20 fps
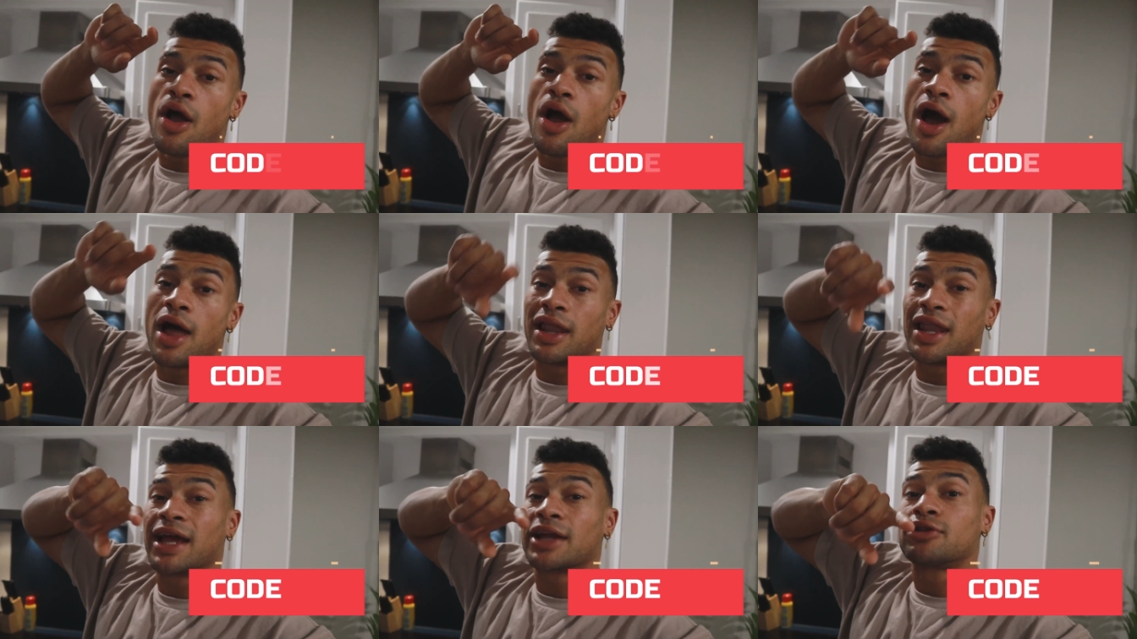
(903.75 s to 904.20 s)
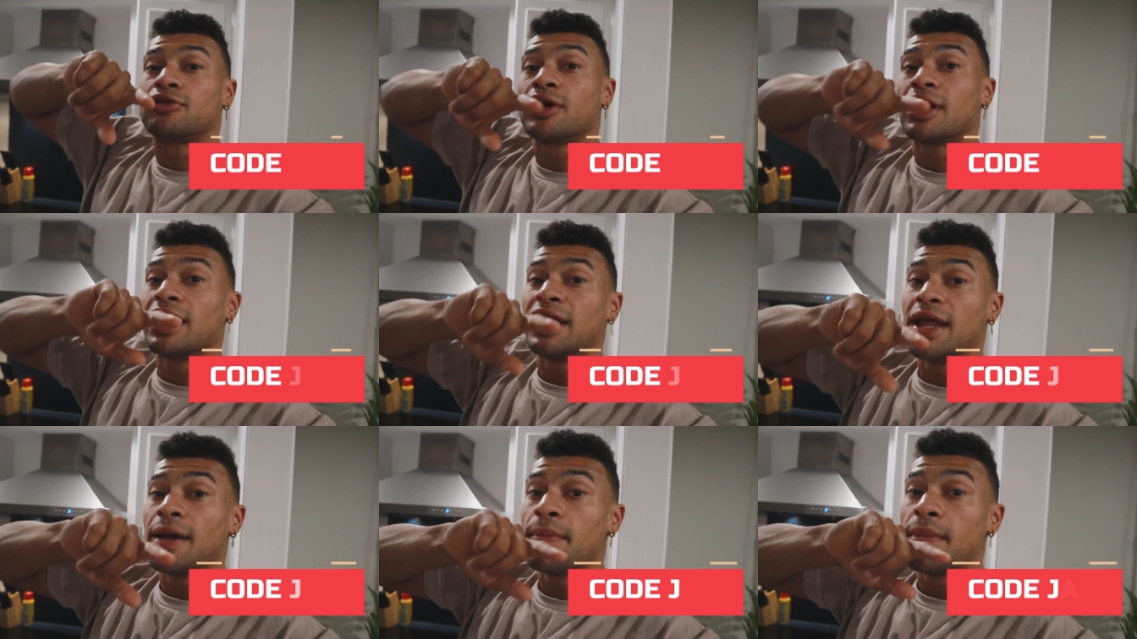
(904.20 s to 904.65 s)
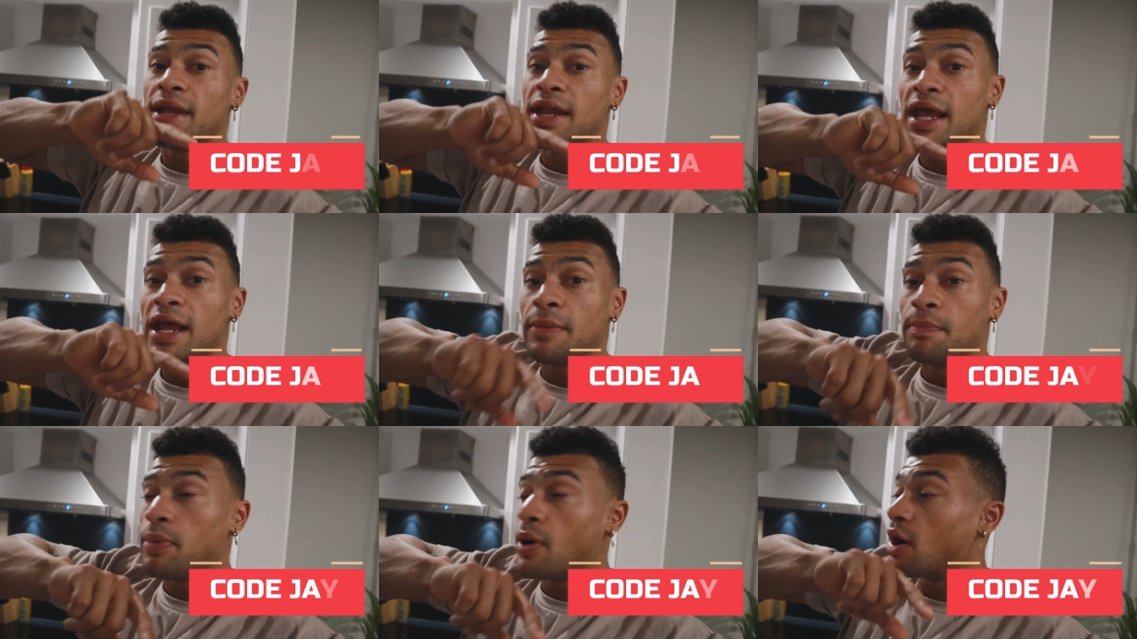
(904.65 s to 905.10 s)
Electric
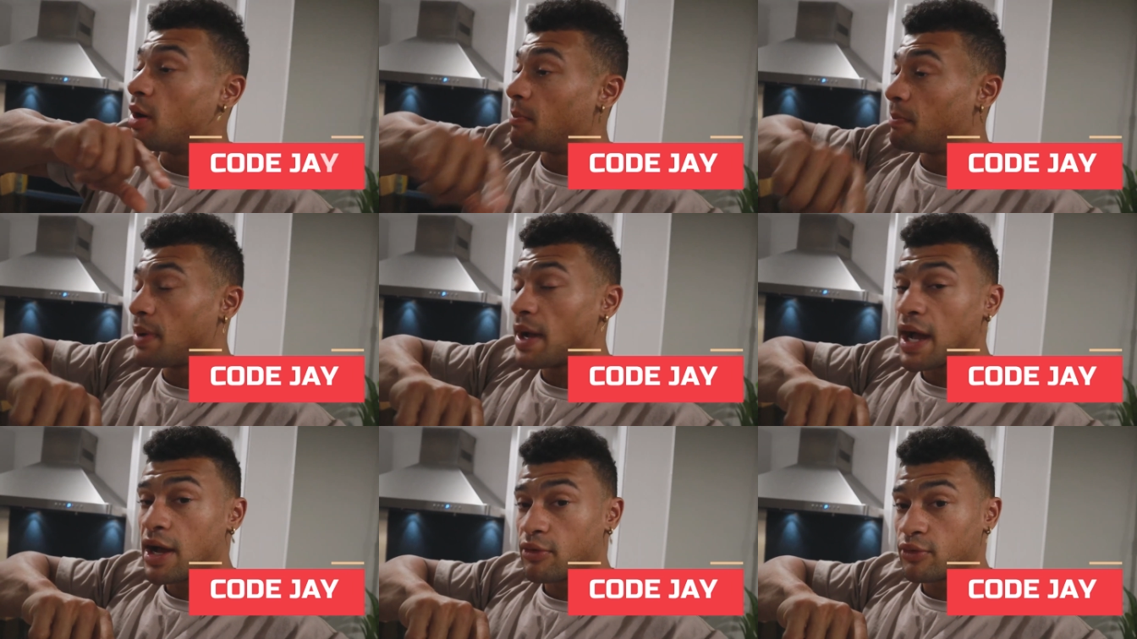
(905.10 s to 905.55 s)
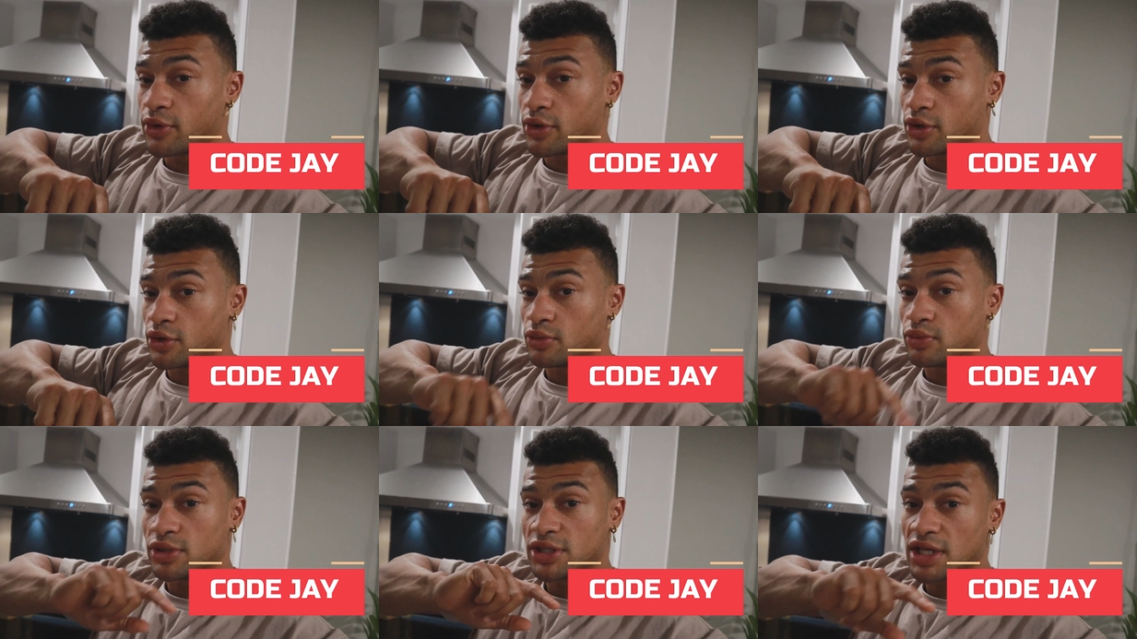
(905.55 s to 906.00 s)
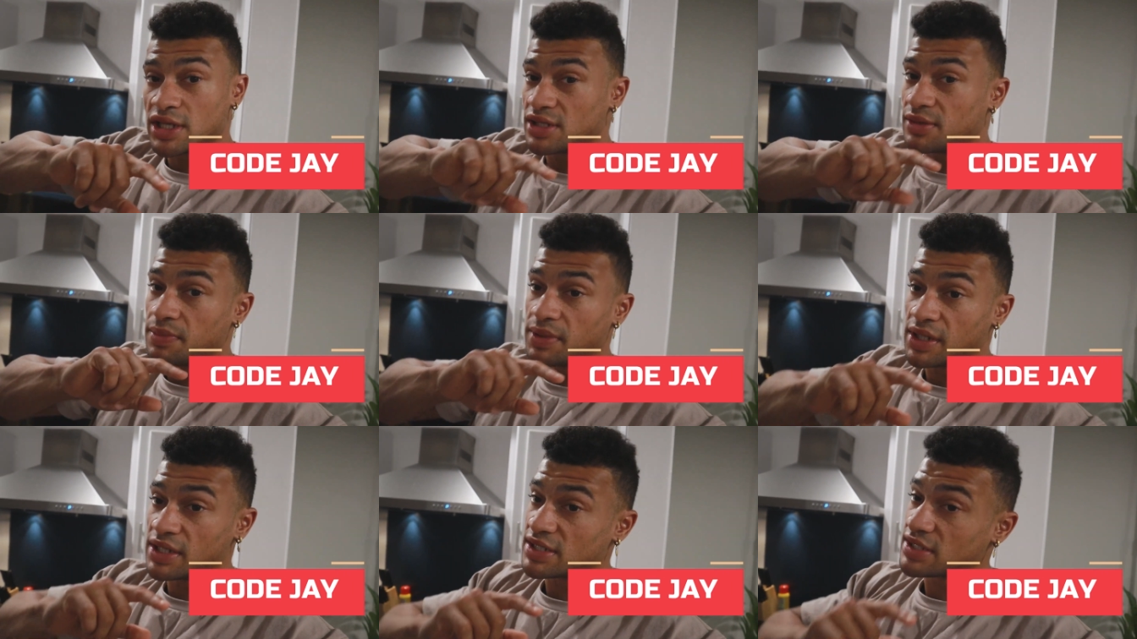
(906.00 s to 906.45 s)
Lemonade Pump Powder, which
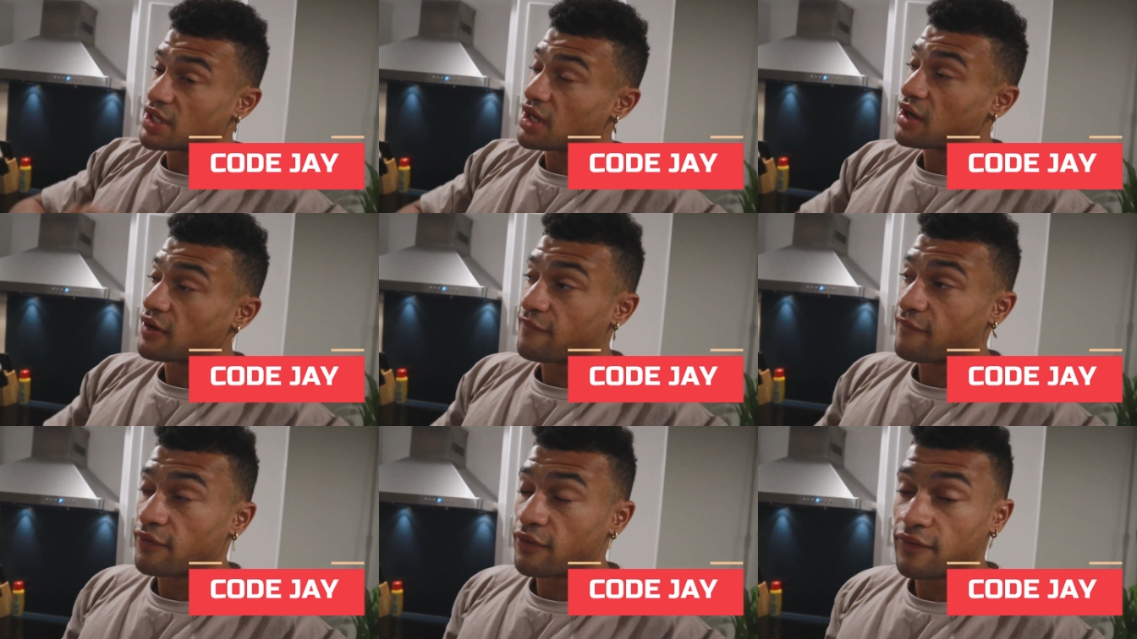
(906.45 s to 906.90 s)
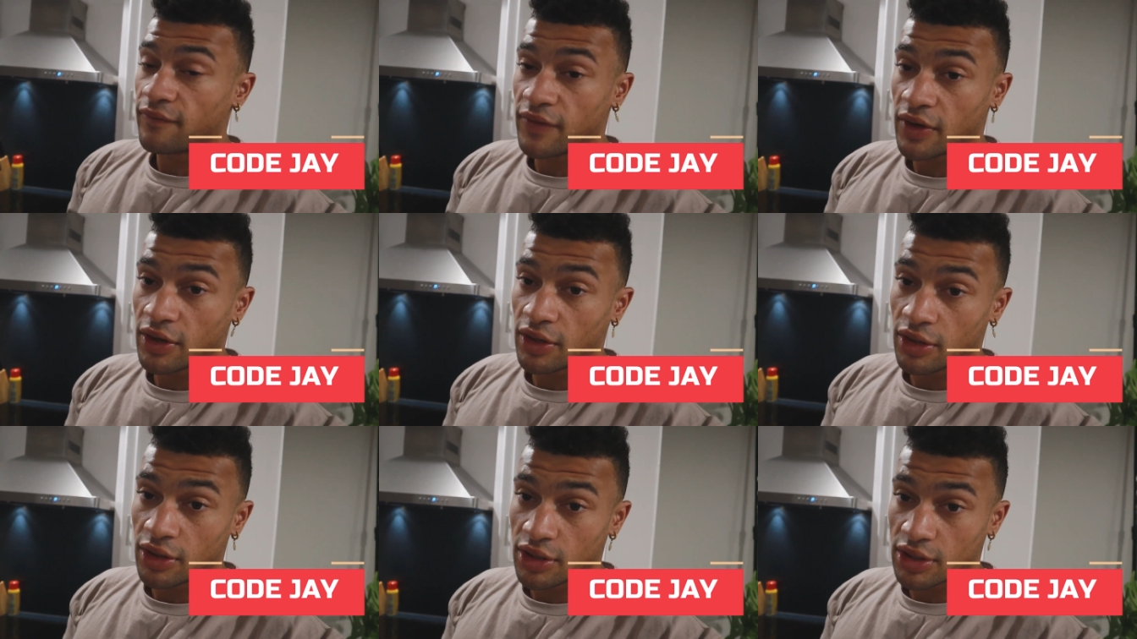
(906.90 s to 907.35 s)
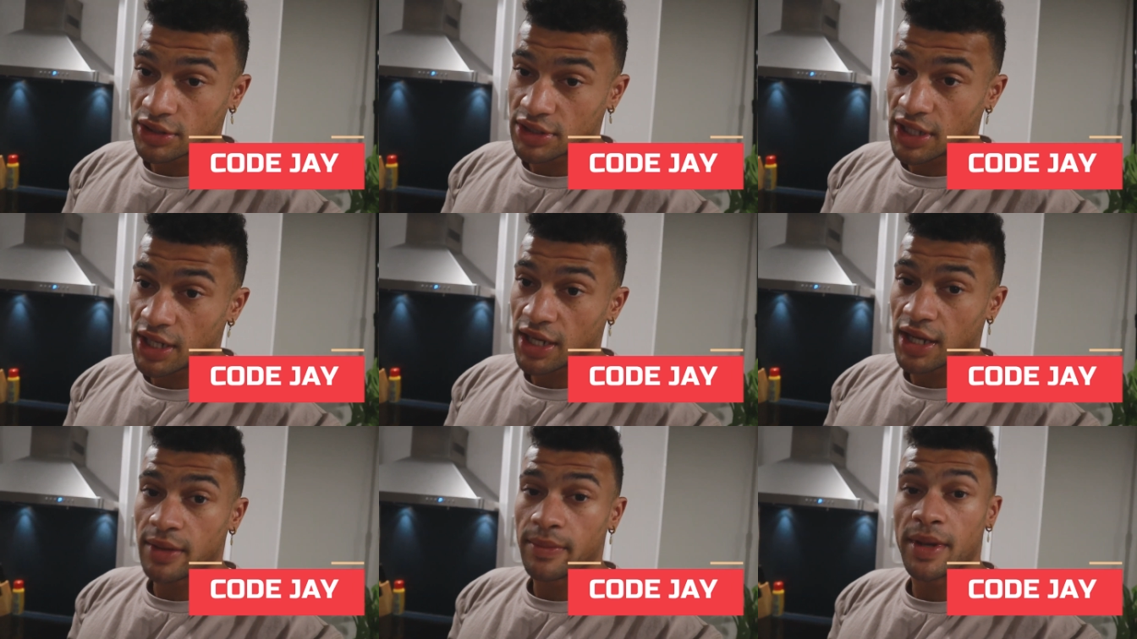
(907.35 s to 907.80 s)
hasn't been in stock for a very long
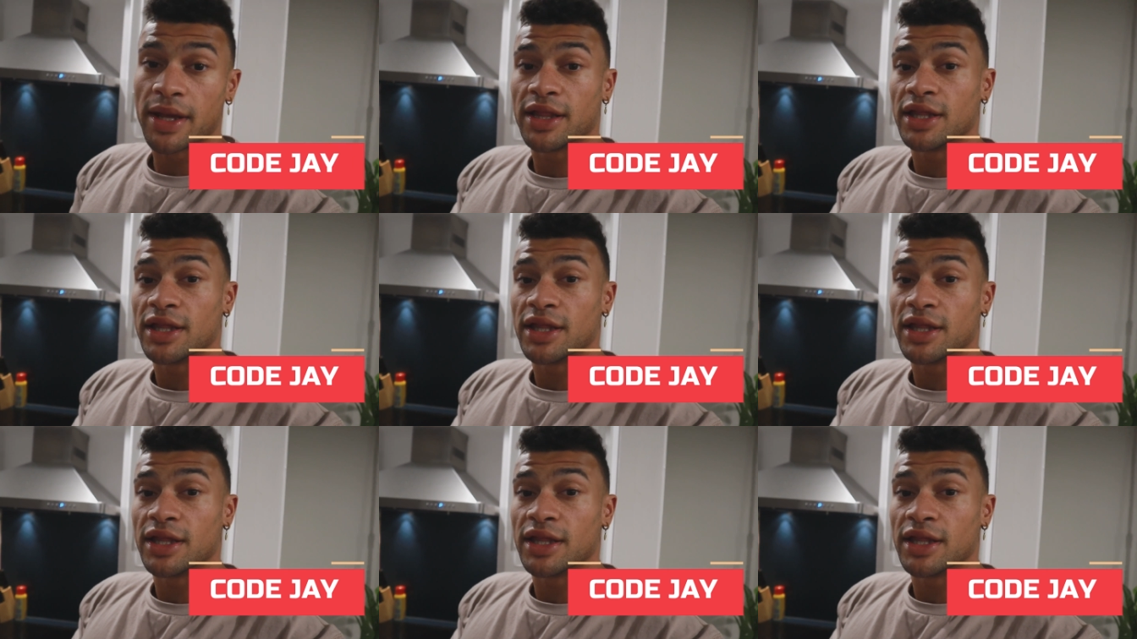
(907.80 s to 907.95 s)
time,